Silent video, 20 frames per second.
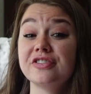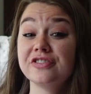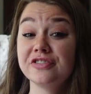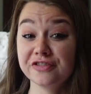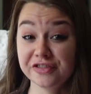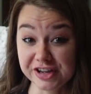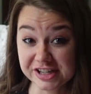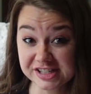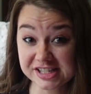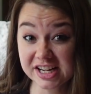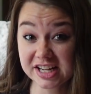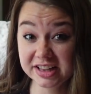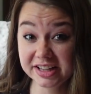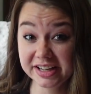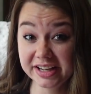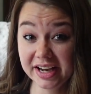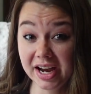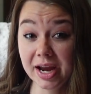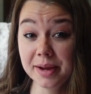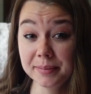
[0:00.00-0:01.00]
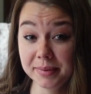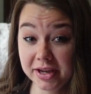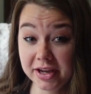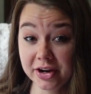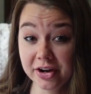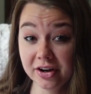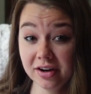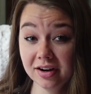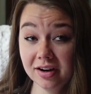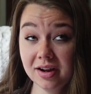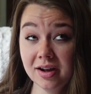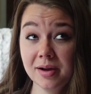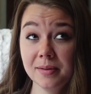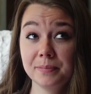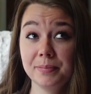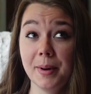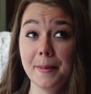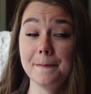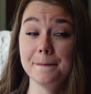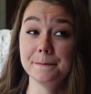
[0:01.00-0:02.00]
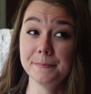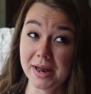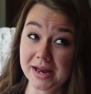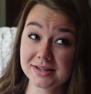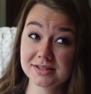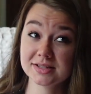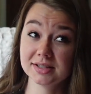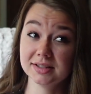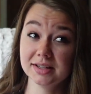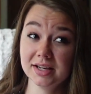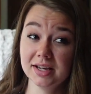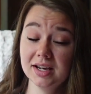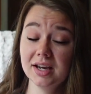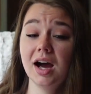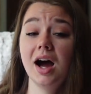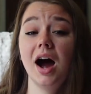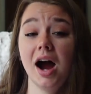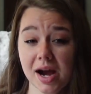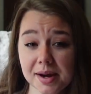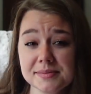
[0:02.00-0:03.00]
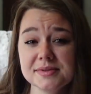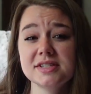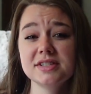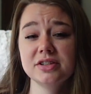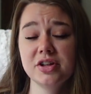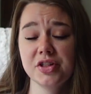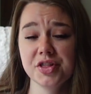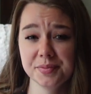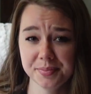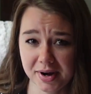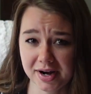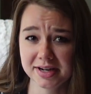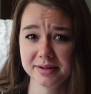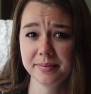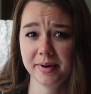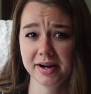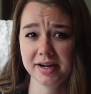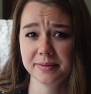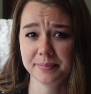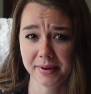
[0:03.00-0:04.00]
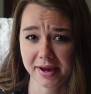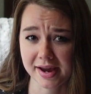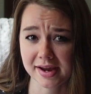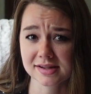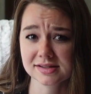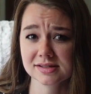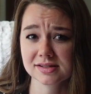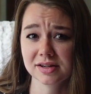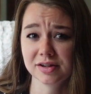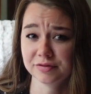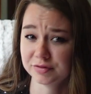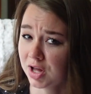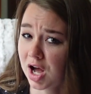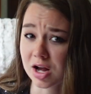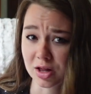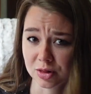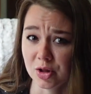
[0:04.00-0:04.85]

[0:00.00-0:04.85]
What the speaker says: physically I'm here, but mentally I'm still on the Bonnie banks of Loch